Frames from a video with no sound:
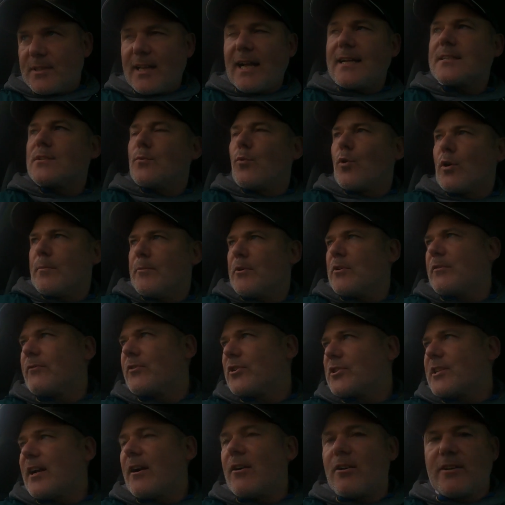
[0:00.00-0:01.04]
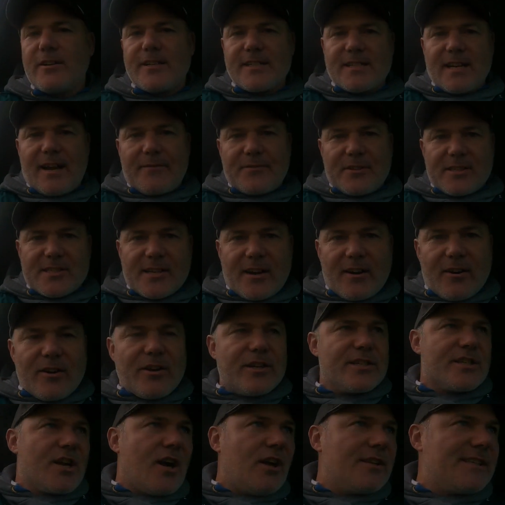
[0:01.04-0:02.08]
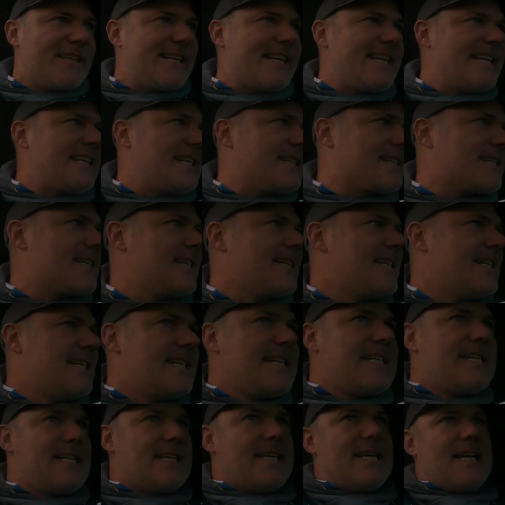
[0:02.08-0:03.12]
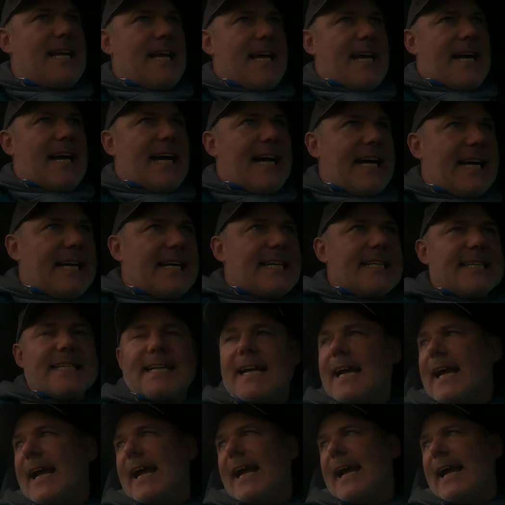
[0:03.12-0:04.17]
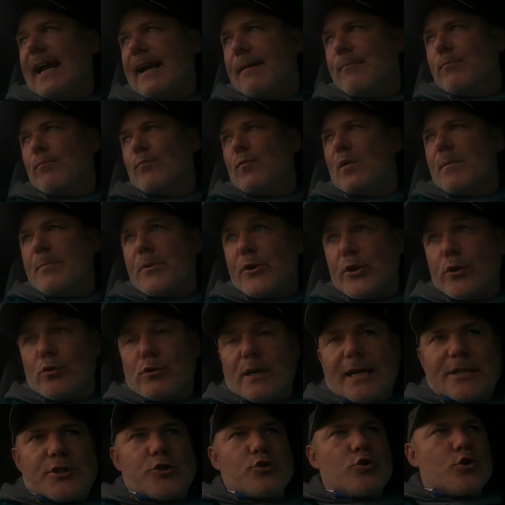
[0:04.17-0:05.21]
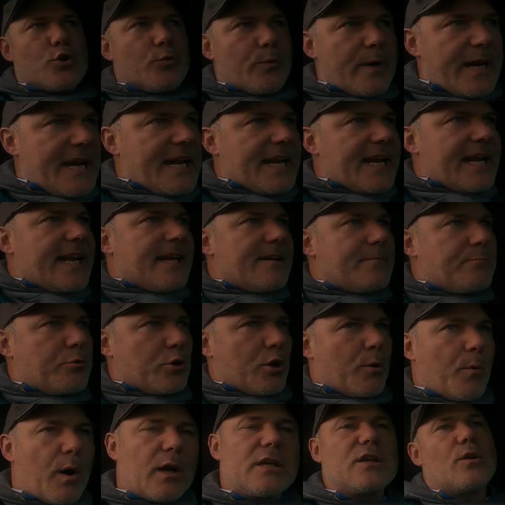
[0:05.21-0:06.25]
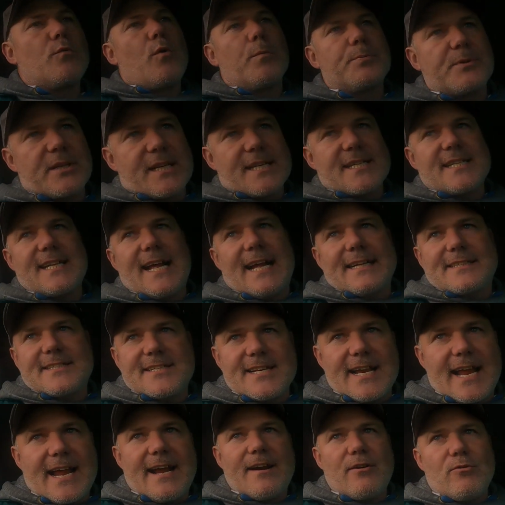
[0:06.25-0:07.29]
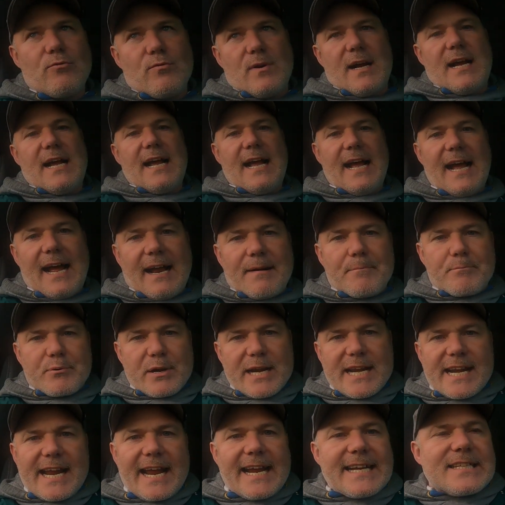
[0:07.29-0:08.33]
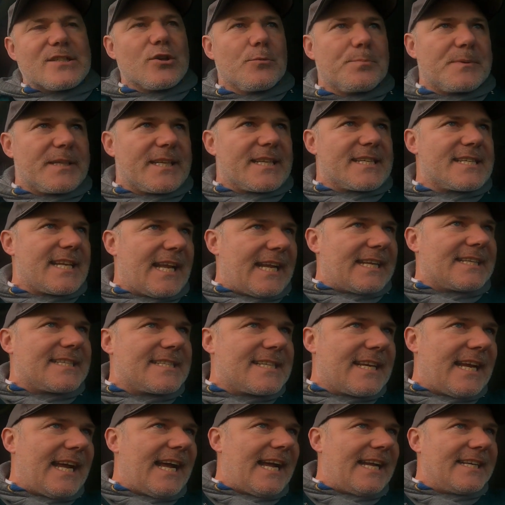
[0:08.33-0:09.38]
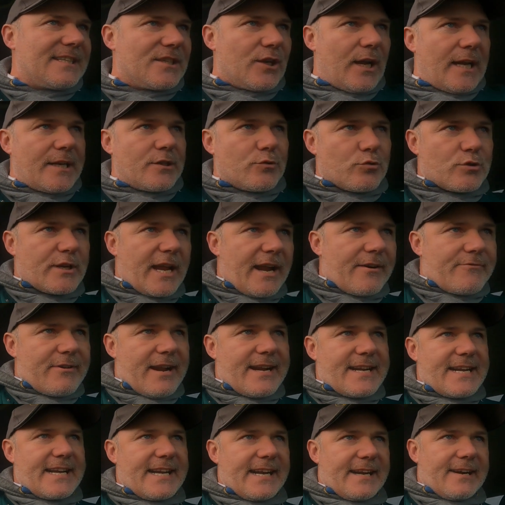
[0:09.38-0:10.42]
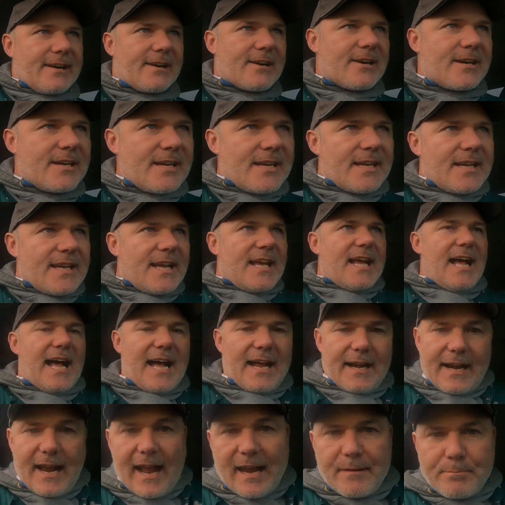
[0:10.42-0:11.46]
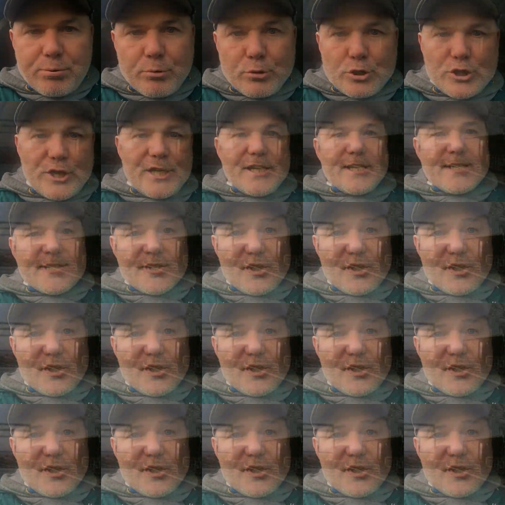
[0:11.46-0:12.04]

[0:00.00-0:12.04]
That's the word I'm looking for, sterilise. I have to sterilise all the needles, and we'll be doing that during the week. But I want to go up to the slats now and bring gates up to the slats and just get ready there and push in the